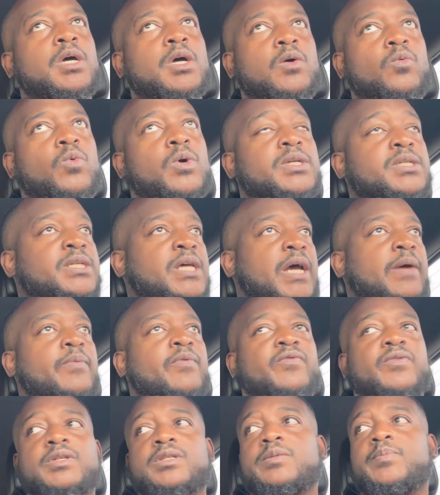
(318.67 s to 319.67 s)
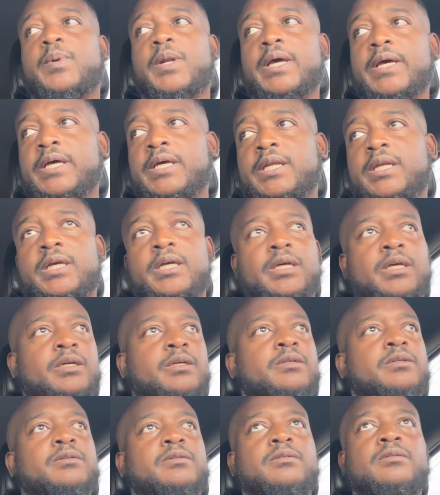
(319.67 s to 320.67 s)
what type of display it
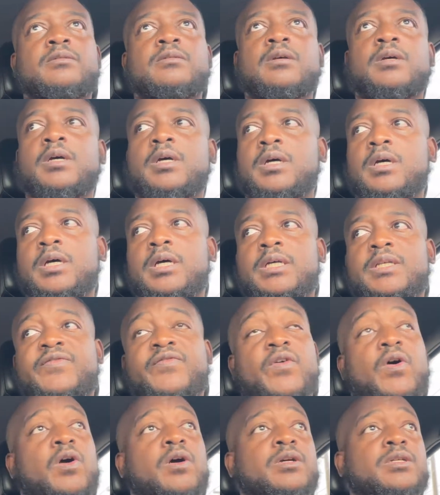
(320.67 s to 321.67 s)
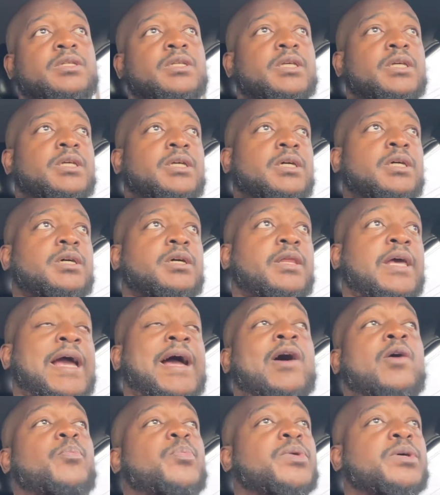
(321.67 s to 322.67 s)
is, as far as the
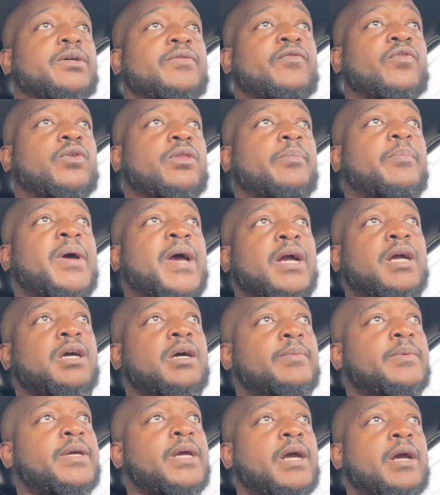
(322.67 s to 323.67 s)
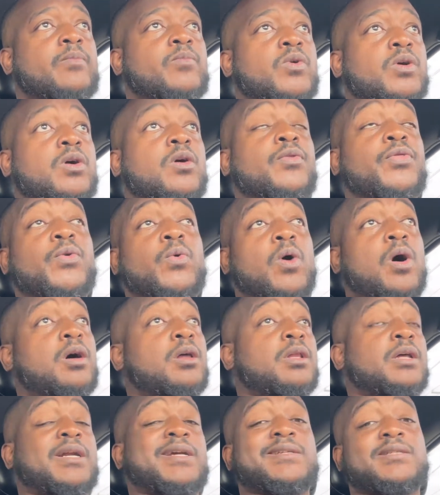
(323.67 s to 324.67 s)
output for the backup camera. Go through
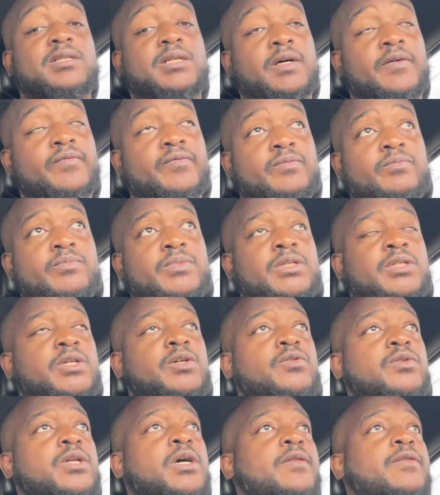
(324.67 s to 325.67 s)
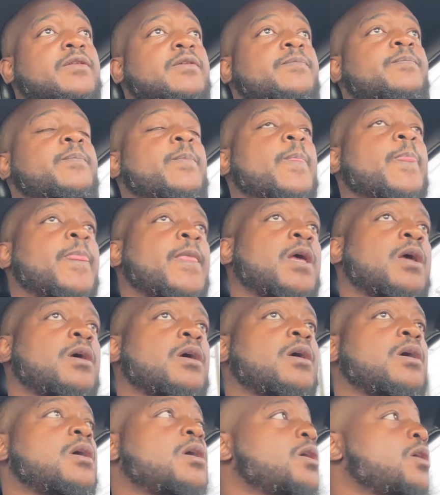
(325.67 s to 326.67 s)
all of that stuff, still nothing.
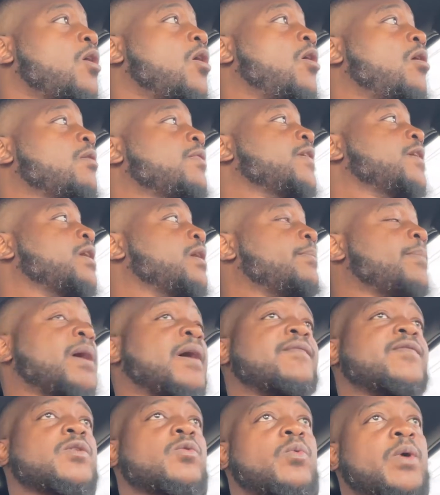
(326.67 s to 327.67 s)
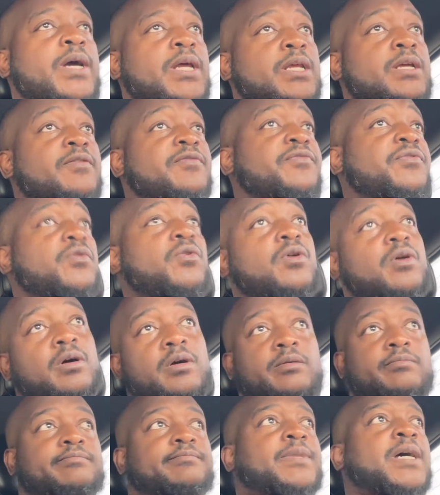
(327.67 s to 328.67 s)
Call them after waiting
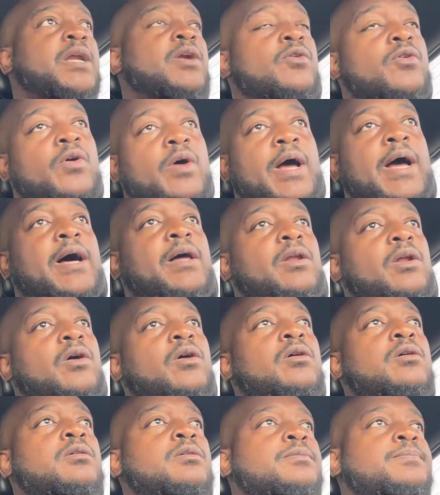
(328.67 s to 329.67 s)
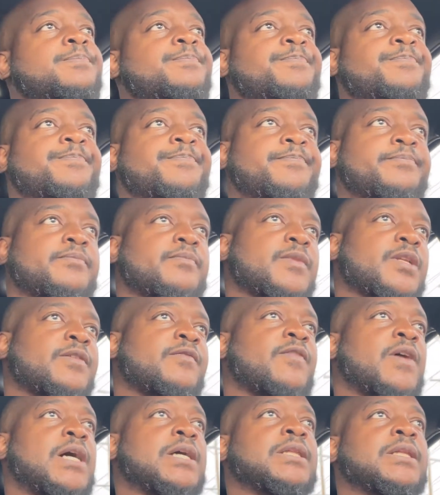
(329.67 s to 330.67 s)
for, I don't know how long,
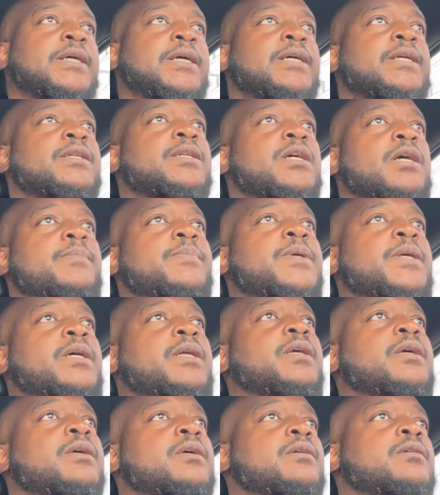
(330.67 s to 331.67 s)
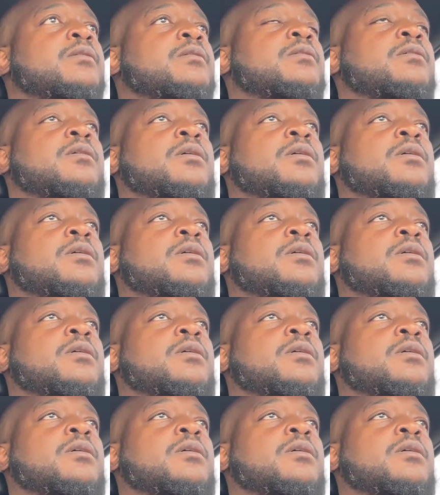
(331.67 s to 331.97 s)
finally end up getting